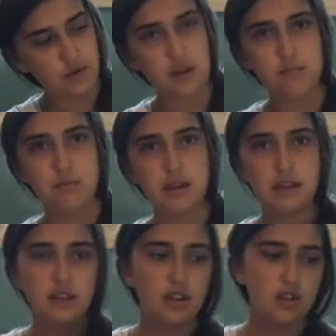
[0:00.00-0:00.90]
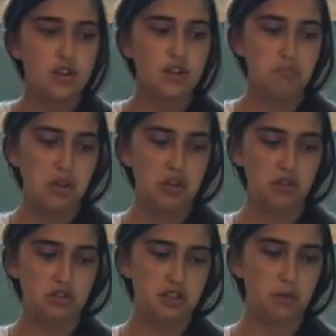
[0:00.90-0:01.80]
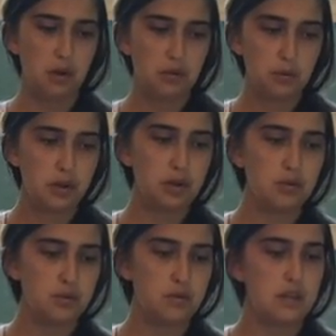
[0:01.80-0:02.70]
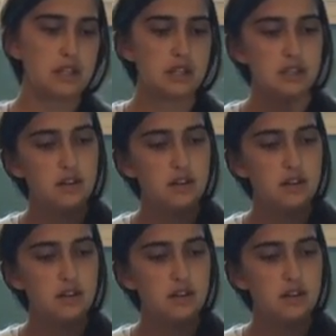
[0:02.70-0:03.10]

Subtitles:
quite big. You can make yours smaller when you do it.